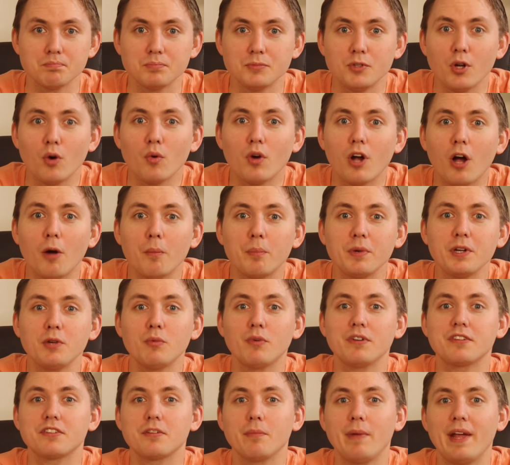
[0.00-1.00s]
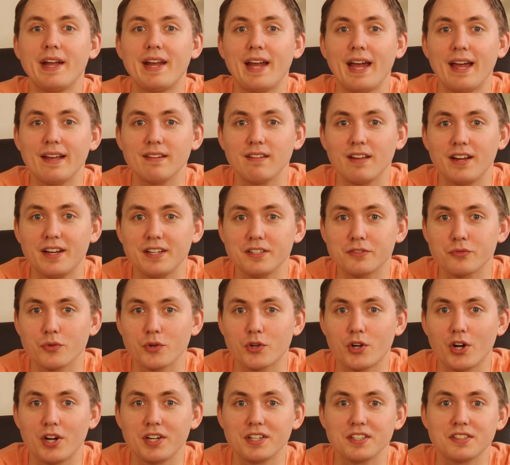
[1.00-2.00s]
No company wants to make headlines for
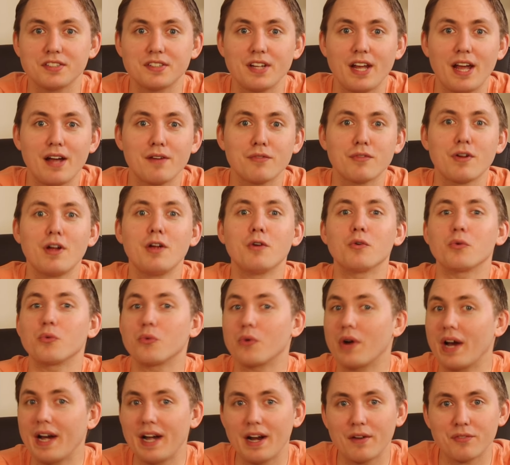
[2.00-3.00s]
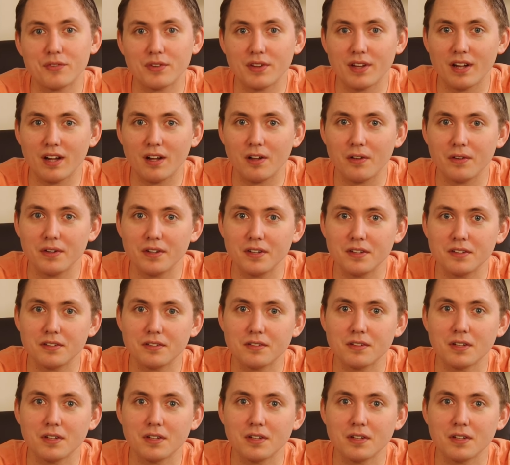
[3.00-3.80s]
cutting staff right after the holidays.